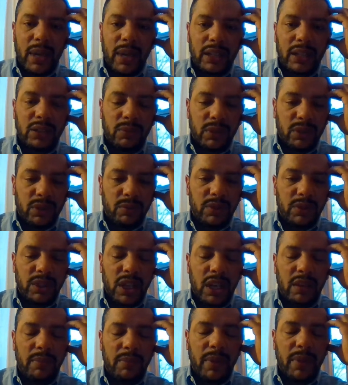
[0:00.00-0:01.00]
mix, which we'll
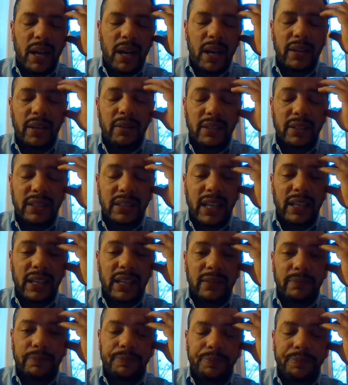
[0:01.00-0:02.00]
talk about here in a
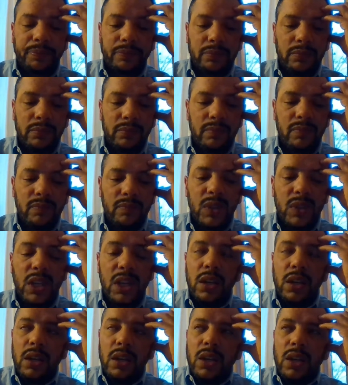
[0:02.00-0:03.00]
second.
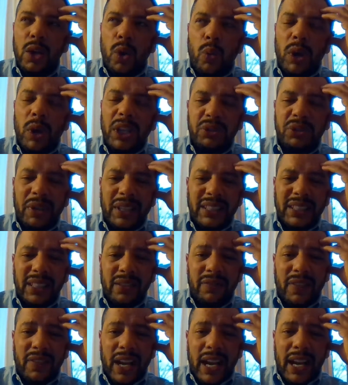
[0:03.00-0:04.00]
Once you
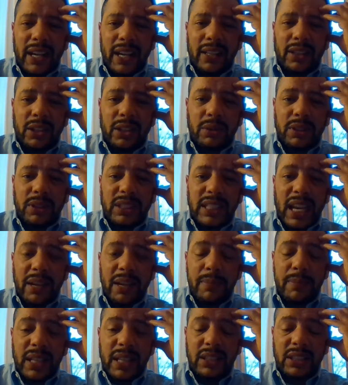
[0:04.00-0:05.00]
identify those
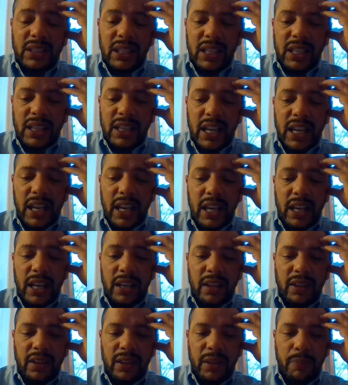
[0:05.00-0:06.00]
segments,
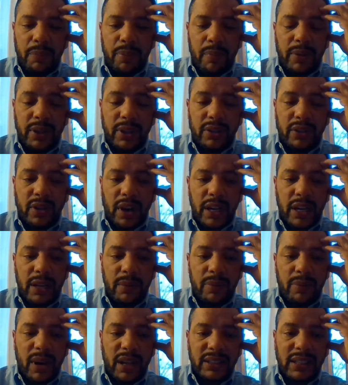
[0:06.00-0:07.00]
then the
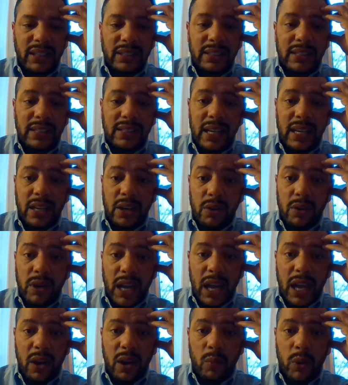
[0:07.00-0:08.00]
targeting process is saying,
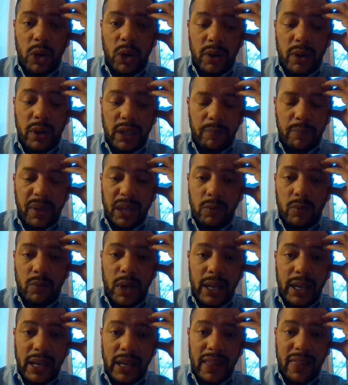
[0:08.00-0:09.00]
okay, we're going to pick
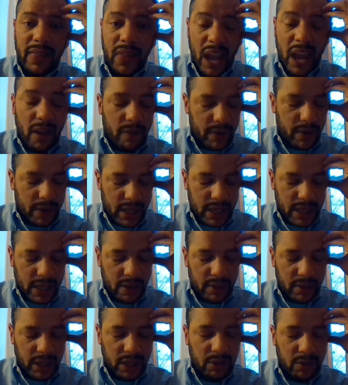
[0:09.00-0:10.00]
one. Everything
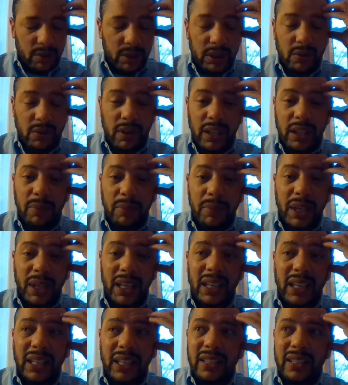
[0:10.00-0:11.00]
that we do is going to
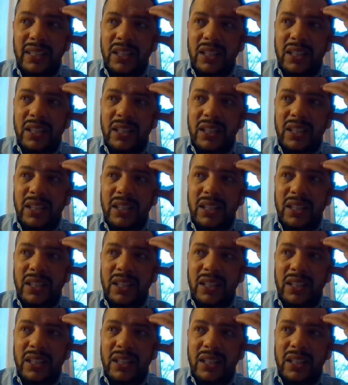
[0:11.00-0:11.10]
be